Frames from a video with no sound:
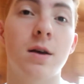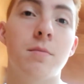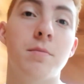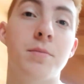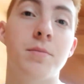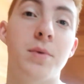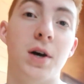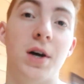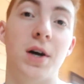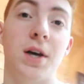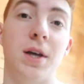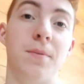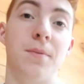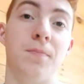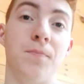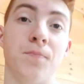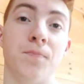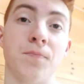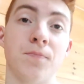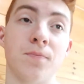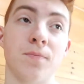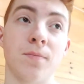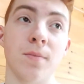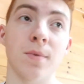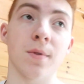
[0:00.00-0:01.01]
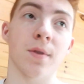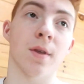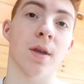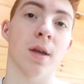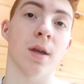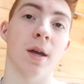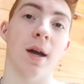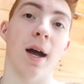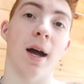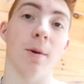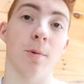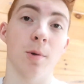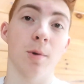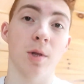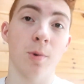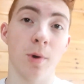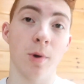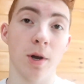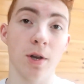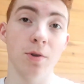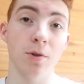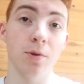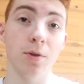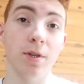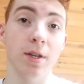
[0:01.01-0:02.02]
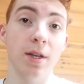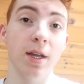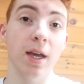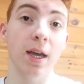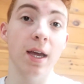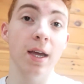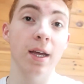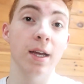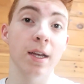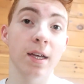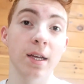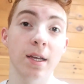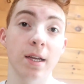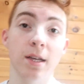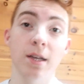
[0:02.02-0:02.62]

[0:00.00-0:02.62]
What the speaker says: but I really want to do it today.